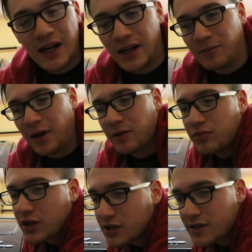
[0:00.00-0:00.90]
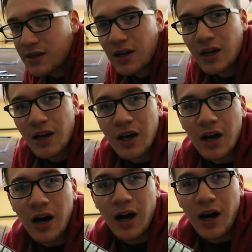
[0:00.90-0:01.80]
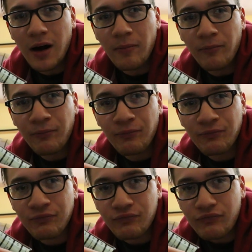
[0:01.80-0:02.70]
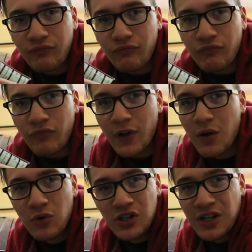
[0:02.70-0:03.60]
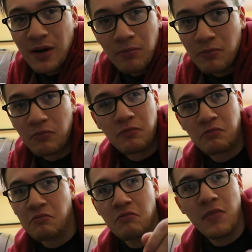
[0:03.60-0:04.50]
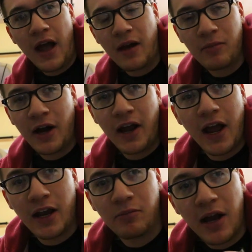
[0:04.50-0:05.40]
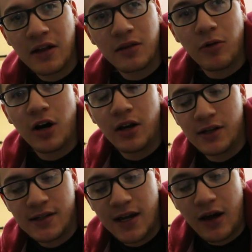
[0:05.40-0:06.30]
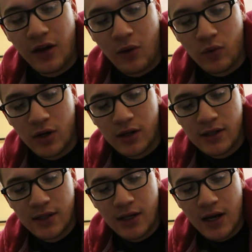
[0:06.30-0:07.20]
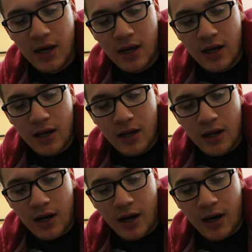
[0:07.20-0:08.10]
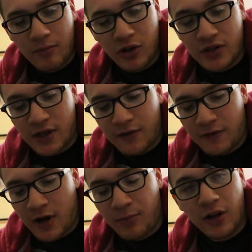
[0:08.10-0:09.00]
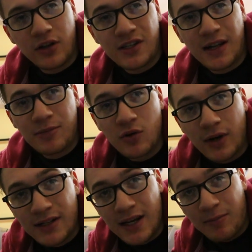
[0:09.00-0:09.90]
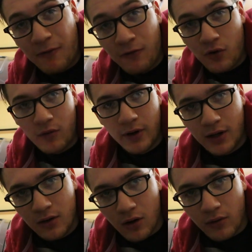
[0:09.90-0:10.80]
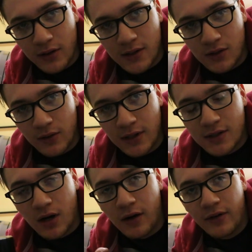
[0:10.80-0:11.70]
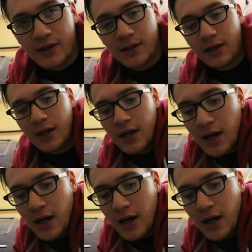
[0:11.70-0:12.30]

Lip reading: tiny paint brushes. We're just going to by hand paint them on and see how that works. But there's a couple other steps you want to take before we go into doing this, obviously.